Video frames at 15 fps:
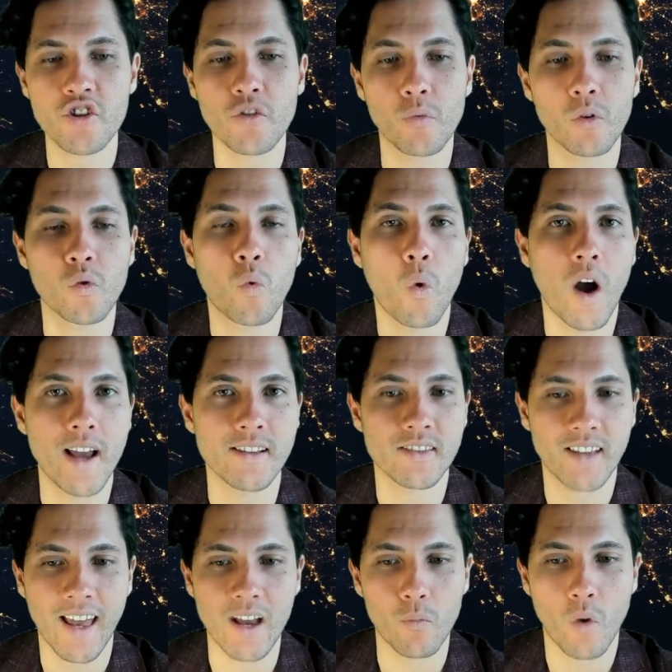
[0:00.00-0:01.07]
that requires
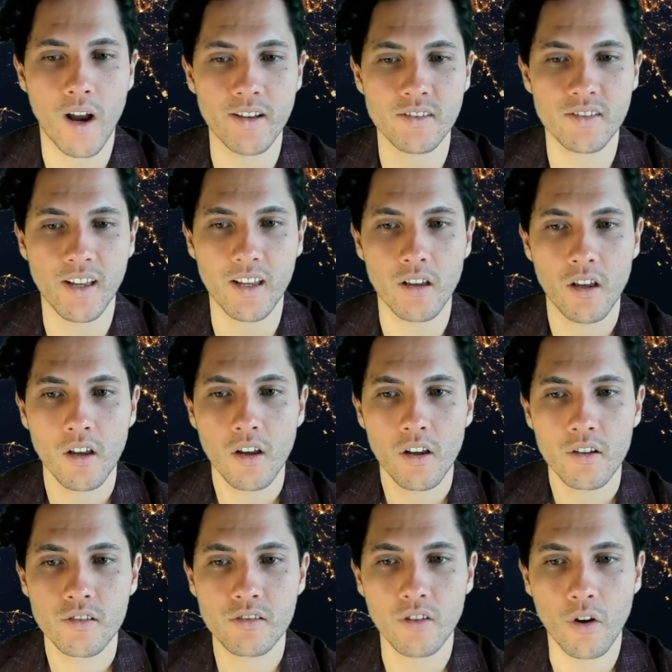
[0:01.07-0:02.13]
KYC.
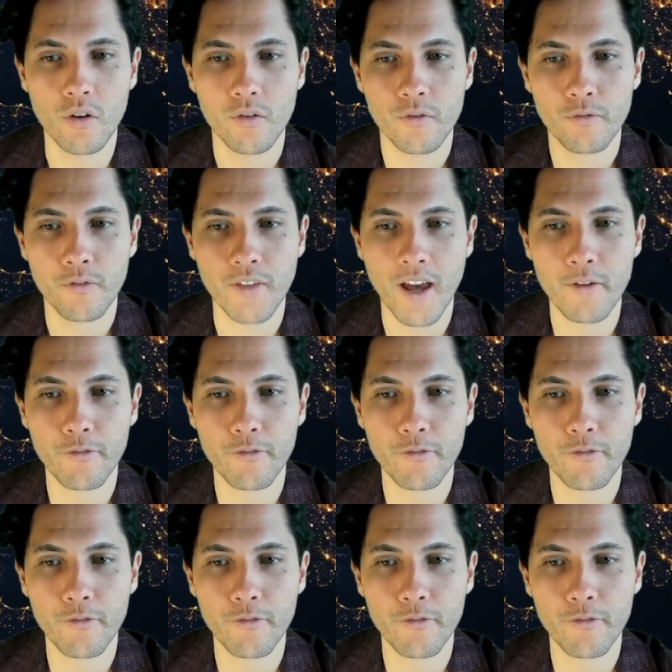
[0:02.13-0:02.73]
So for that,